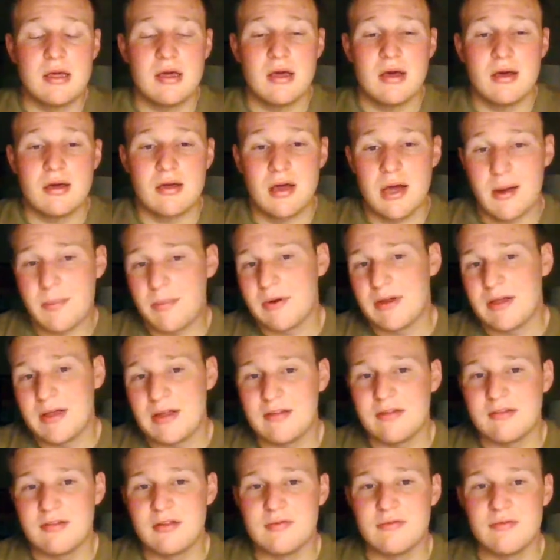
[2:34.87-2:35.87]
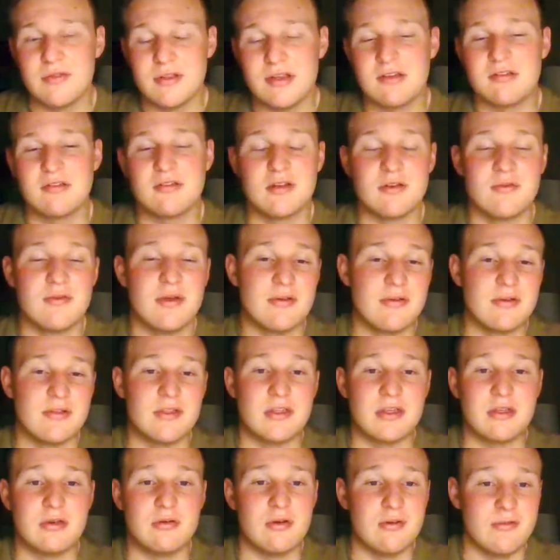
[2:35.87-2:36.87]
comprehensive list of
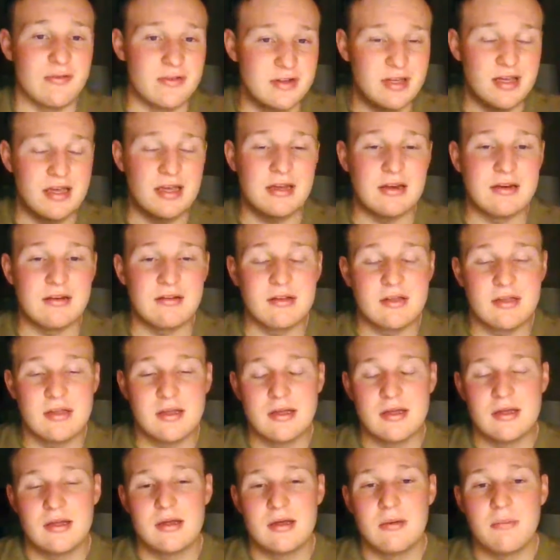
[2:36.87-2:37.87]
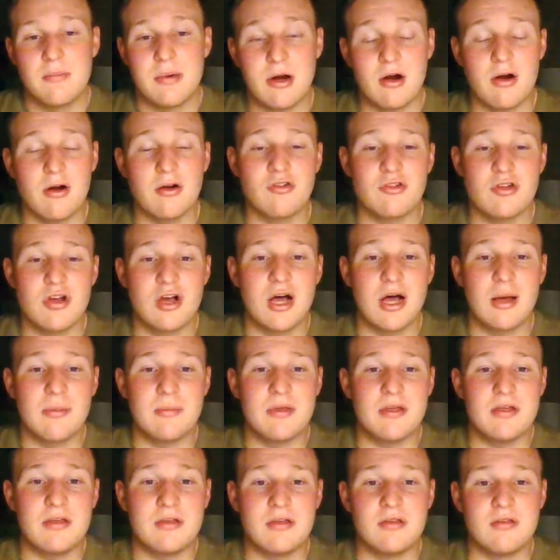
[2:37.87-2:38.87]
everything you have attained. But our job
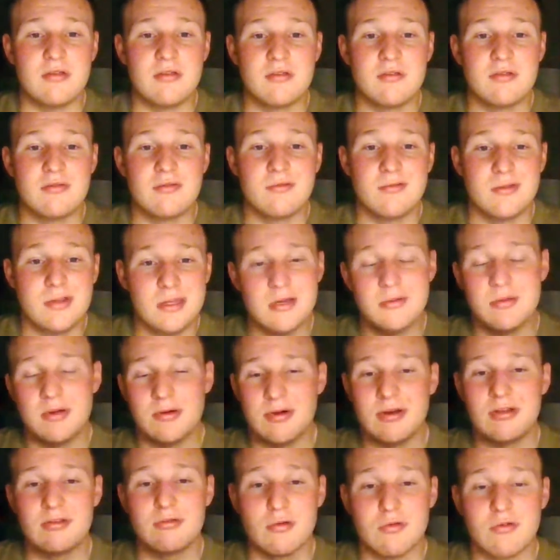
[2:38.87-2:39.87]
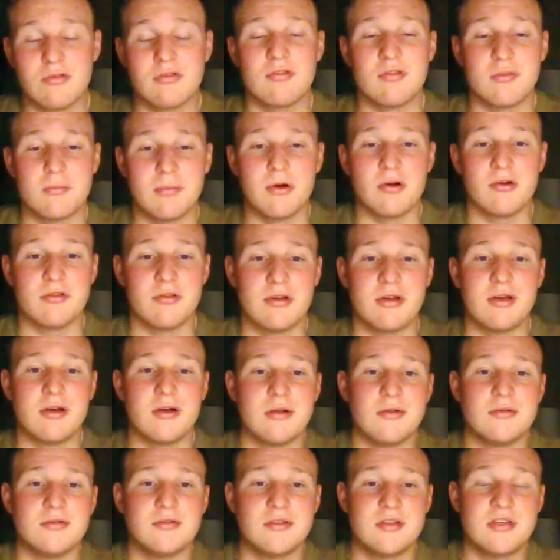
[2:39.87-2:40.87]
is human resources and personnel,
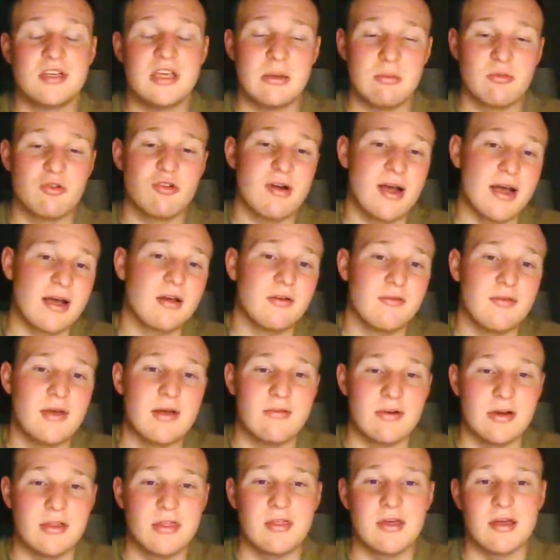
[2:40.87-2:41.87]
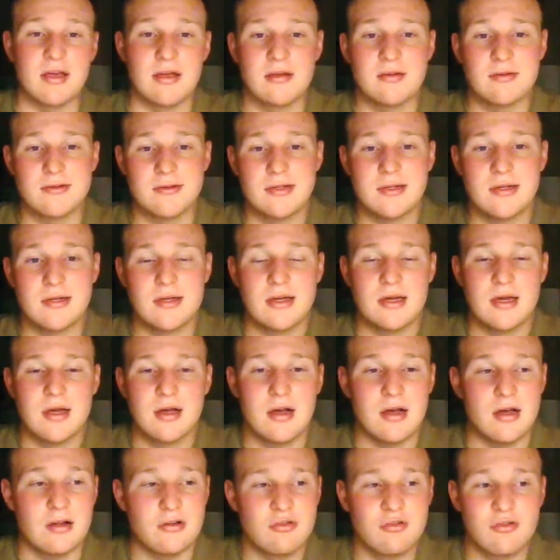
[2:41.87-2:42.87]
to keep track of everything.
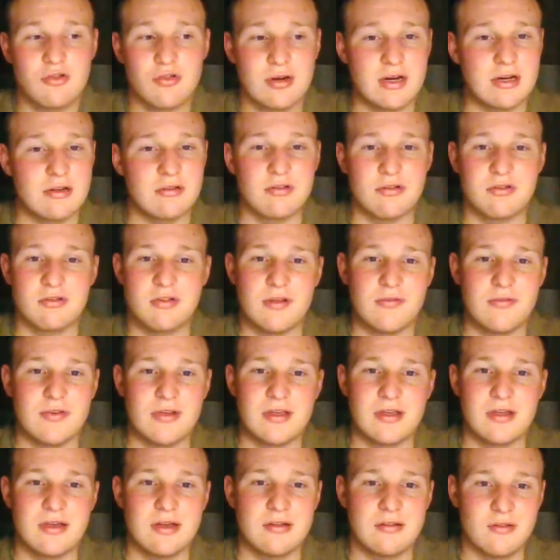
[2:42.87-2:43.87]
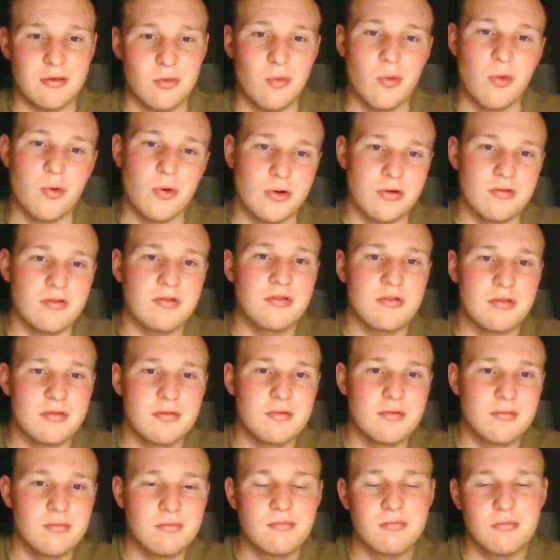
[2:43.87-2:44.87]
Training certificates, awards,
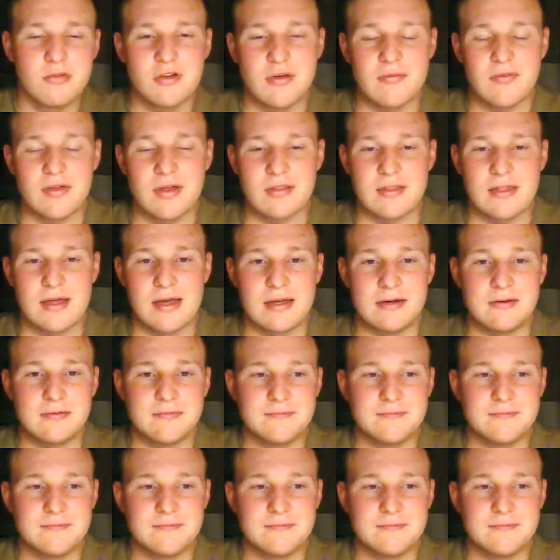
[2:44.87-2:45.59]
stuff like that.